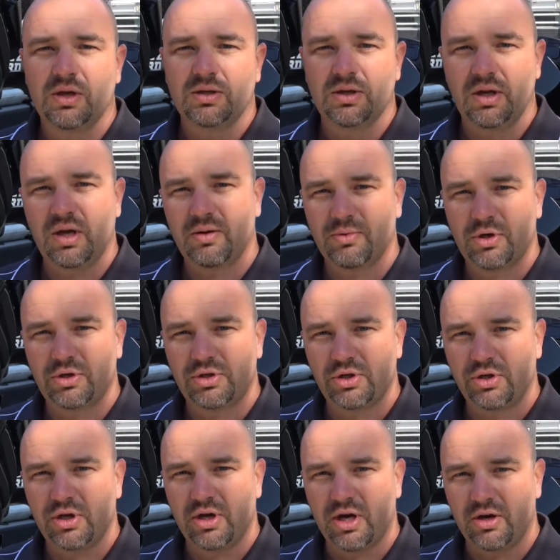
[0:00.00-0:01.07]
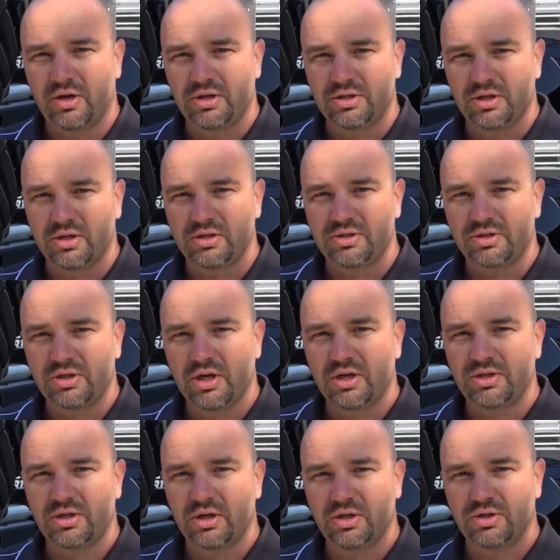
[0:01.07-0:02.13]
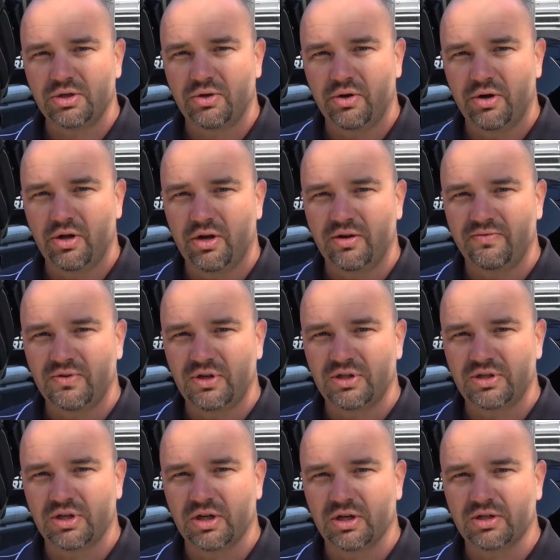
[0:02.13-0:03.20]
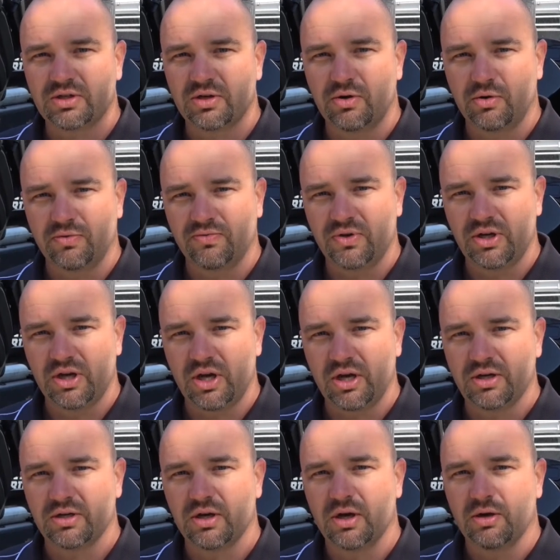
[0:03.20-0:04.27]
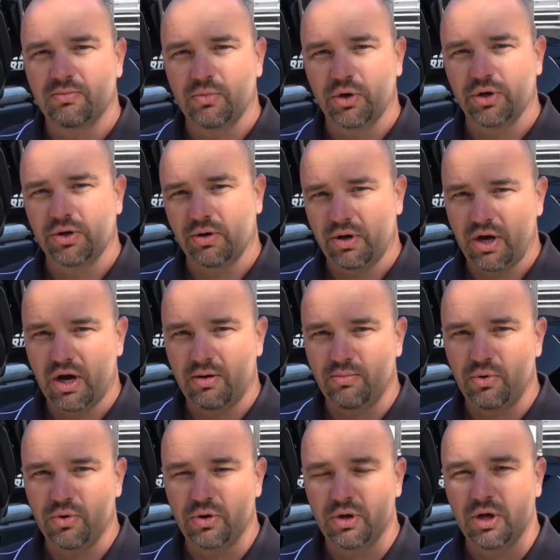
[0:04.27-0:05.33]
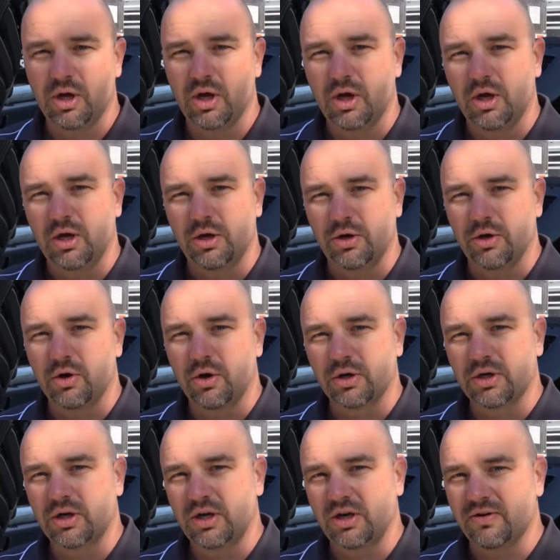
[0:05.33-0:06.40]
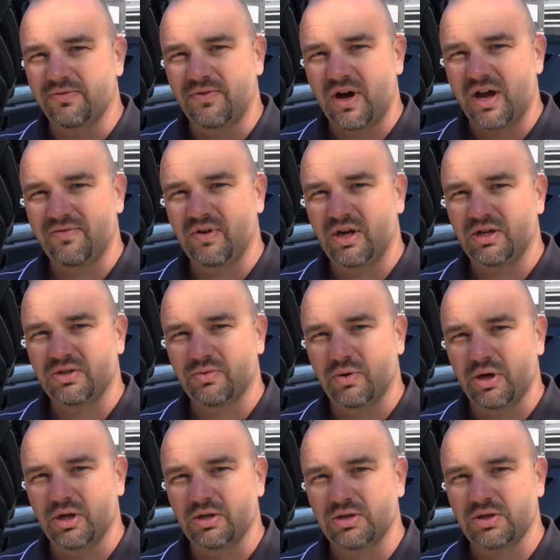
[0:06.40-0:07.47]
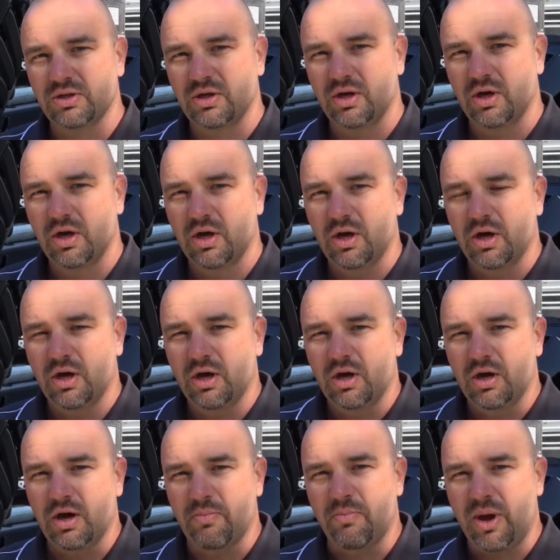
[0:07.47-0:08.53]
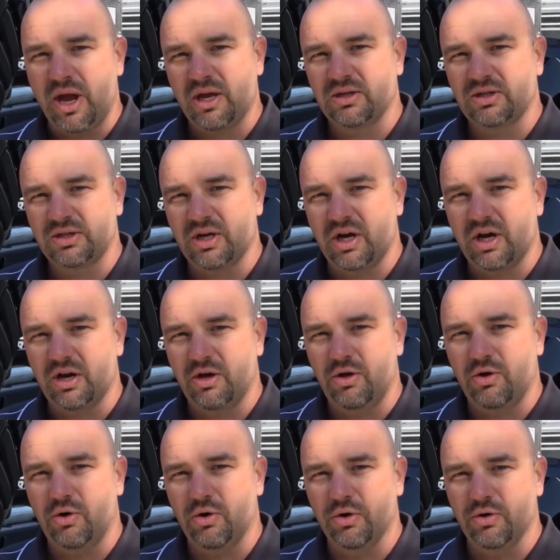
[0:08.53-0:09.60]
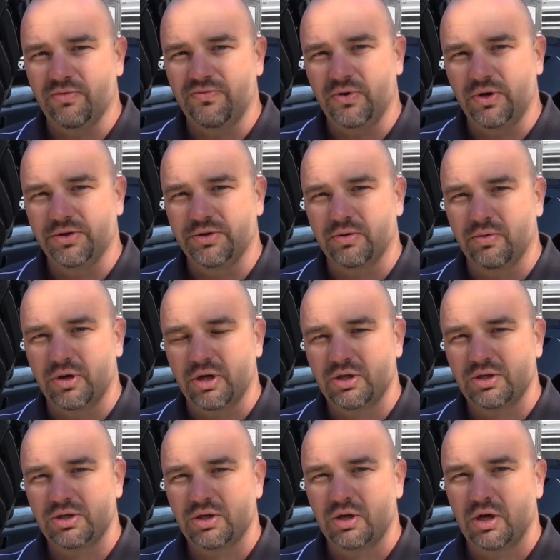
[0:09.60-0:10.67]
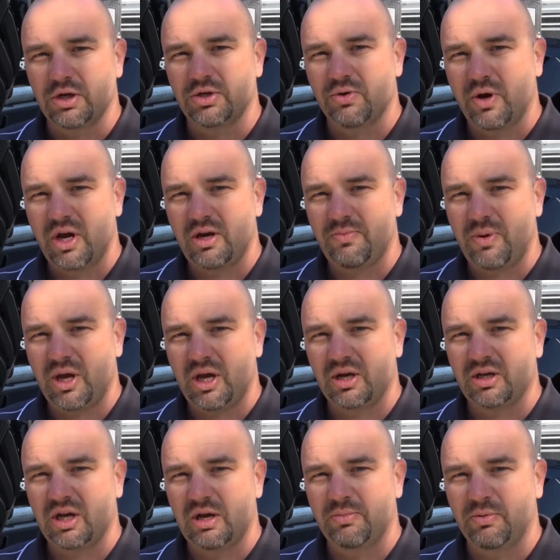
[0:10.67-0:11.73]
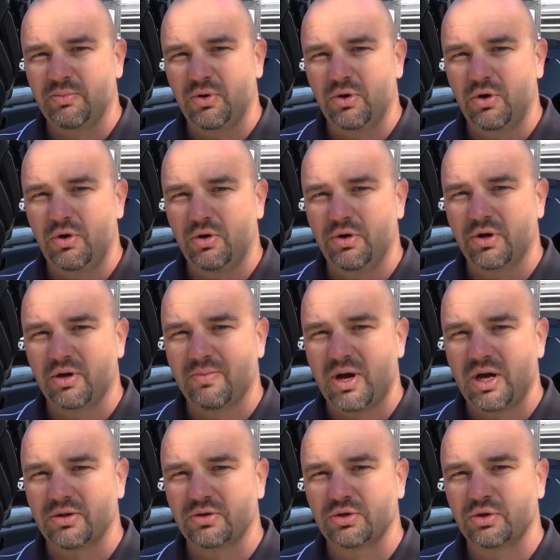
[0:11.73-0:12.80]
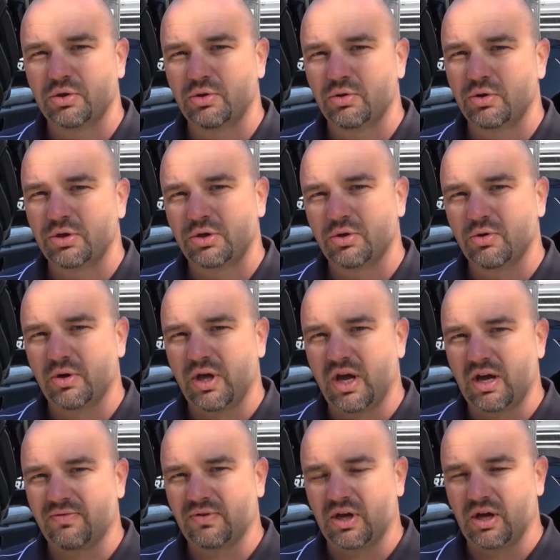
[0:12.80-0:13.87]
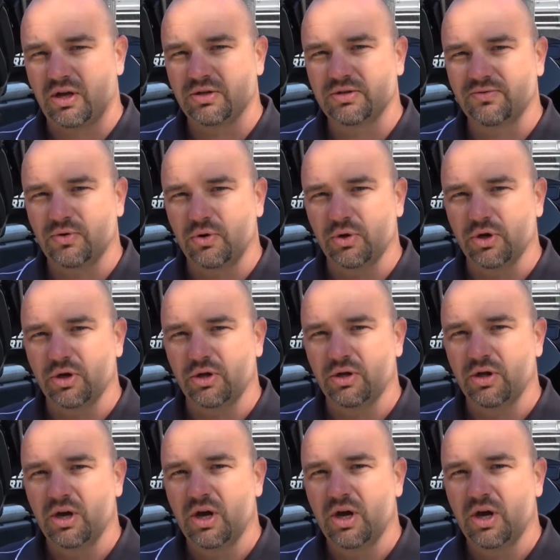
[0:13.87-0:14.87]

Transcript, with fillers: Today I'm going to show you how easy it is to change the engine oil on a V6 or V8 Mercury outboard. You're going to need a 5 8 wrench, a band style oil filter wrench, a drain pan capable of holding about 2 to 2.5 gallons of oil,